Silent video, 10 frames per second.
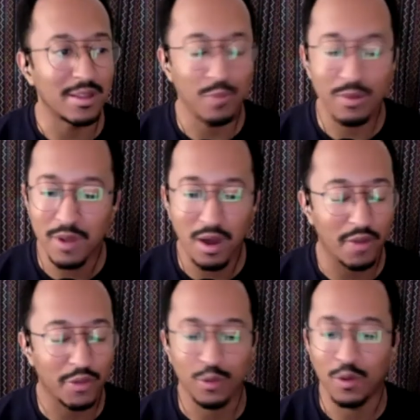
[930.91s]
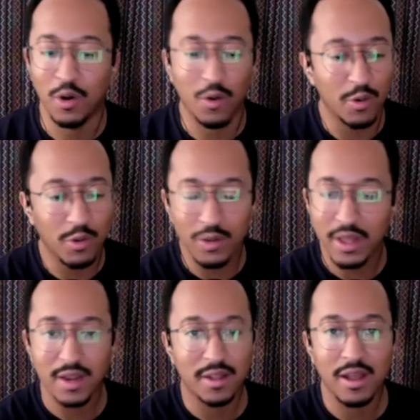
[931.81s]
We've gone through a whole
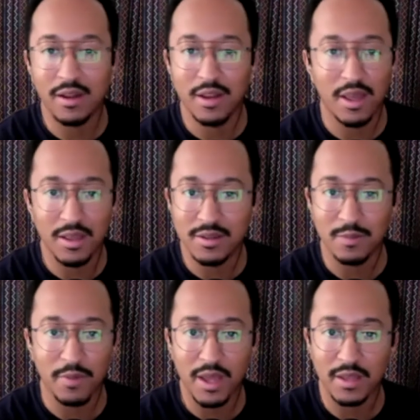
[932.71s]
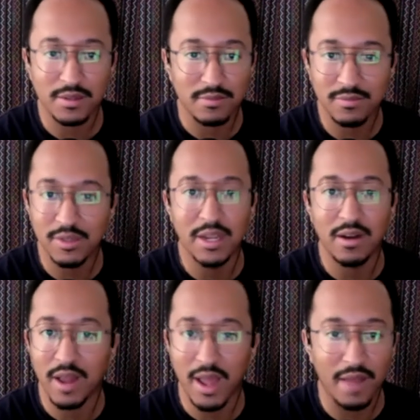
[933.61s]
lot of cloudy days in the past year
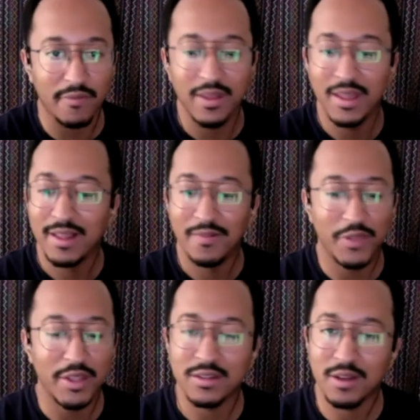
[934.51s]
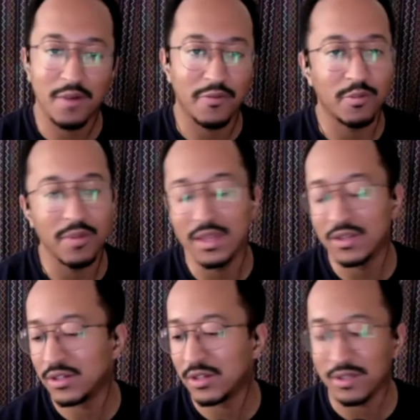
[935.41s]
and a half. This song for me is
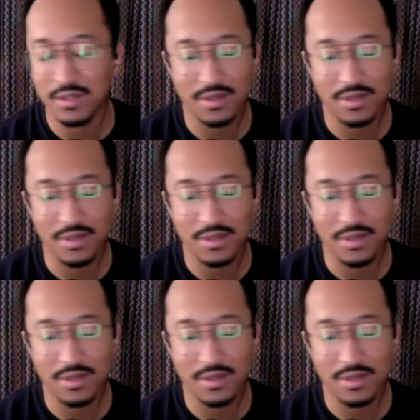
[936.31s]
just